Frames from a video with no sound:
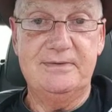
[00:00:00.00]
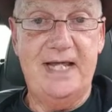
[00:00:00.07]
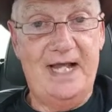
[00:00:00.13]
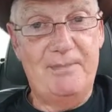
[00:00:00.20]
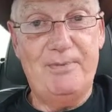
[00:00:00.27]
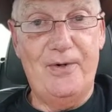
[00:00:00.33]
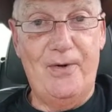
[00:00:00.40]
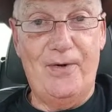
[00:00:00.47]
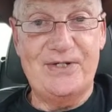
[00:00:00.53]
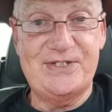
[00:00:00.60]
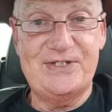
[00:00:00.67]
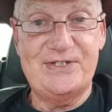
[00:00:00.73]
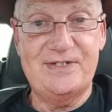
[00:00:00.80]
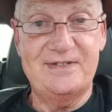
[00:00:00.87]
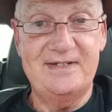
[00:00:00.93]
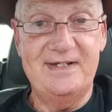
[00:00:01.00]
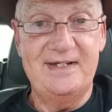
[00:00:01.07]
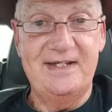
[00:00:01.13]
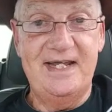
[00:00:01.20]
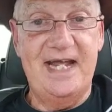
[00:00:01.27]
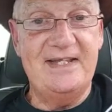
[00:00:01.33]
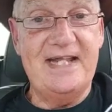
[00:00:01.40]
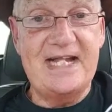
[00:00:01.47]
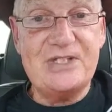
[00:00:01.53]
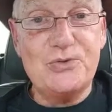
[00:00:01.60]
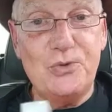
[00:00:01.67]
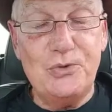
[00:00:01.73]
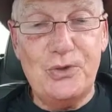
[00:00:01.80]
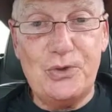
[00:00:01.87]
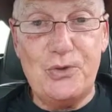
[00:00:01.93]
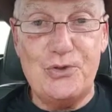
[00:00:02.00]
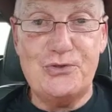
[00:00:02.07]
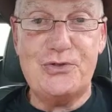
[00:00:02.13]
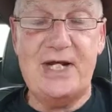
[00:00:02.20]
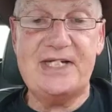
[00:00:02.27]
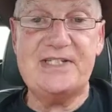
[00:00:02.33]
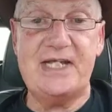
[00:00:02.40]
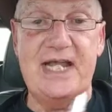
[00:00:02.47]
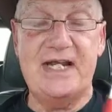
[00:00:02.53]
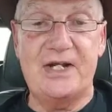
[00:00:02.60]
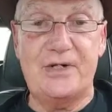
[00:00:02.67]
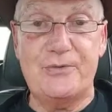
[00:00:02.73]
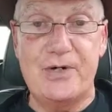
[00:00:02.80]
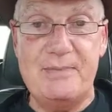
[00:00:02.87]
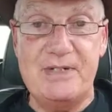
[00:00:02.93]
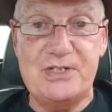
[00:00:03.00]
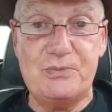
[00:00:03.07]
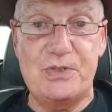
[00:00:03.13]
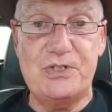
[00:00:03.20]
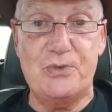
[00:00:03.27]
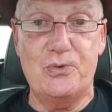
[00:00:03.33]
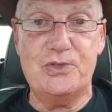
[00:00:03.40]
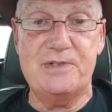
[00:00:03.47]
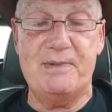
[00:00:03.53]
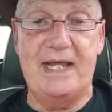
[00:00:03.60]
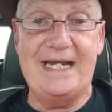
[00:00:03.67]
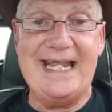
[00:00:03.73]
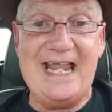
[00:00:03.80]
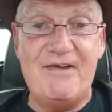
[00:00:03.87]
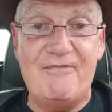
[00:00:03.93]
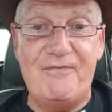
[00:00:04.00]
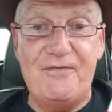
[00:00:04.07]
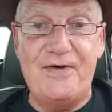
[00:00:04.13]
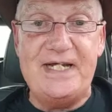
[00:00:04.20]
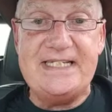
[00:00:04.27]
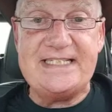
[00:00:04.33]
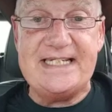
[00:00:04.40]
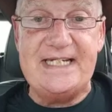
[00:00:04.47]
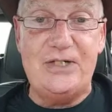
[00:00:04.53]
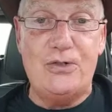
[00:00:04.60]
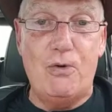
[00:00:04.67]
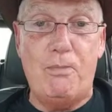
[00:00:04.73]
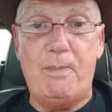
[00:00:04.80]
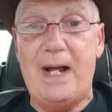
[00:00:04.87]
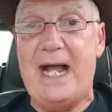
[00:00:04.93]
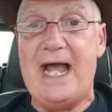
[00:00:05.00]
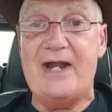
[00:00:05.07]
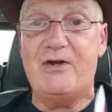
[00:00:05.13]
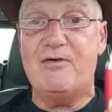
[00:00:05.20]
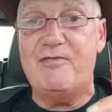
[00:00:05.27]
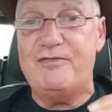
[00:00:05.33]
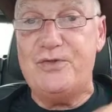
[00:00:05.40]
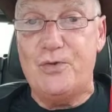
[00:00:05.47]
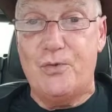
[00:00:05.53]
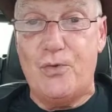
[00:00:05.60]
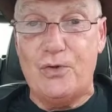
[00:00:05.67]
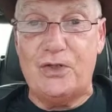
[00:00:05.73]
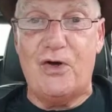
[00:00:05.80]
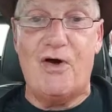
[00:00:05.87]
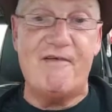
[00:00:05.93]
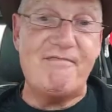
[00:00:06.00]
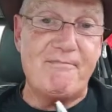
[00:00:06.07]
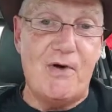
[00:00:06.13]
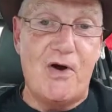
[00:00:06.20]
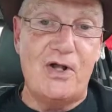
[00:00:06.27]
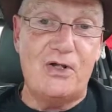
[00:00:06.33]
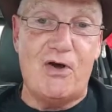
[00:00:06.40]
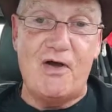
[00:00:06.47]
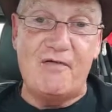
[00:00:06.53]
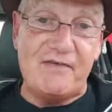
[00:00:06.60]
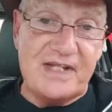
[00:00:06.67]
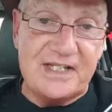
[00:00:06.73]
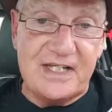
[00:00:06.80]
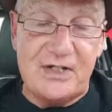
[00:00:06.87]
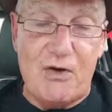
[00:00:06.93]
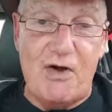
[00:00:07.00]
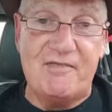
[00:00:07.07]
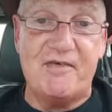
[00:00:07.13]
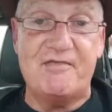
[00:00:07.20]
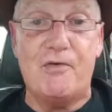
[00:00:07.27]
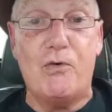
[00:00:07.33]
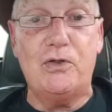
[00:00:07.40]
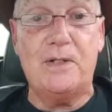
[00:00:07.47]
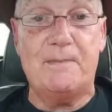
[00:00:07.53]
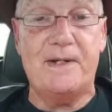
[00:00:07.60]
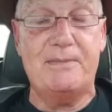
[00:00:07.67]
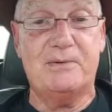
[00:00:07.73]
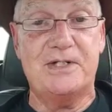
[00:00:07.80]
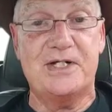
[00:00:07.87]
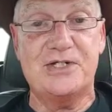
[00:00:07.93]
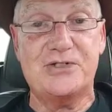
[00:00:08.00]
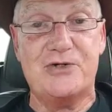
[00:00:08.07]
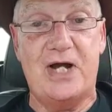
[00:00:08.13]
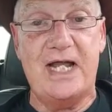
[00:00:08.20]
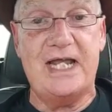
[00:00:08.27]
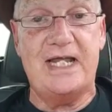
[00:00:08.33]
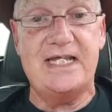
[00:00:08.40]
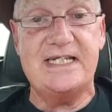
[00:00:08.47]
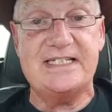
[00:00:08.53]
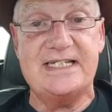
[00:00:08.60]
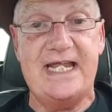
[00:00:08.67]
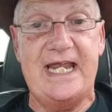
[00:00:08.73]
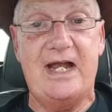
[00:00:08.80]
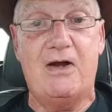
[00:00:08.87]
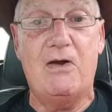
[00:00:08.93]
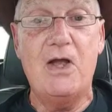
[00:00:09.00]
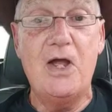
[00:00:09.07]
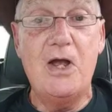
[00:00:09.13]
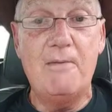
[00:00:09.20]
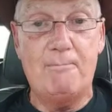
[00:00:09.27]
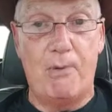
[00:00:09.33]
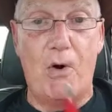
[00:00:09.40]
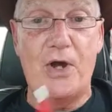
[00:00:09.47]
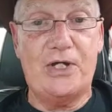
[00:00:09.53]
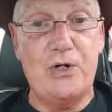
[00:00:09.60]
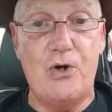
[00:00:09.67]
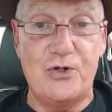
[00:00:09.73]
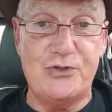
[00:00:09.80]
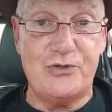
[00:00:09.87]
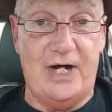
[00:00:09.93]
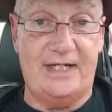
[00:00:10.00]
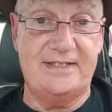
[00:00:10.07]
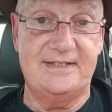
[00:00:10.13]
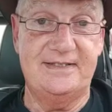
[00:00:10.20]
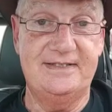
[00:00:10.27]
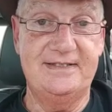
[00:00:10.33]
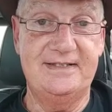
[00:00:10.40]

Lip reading: at a price. And that's all the contracts and agreements we talked about. Every single part of your life, my life, and the life of all the people in Australia is now by contract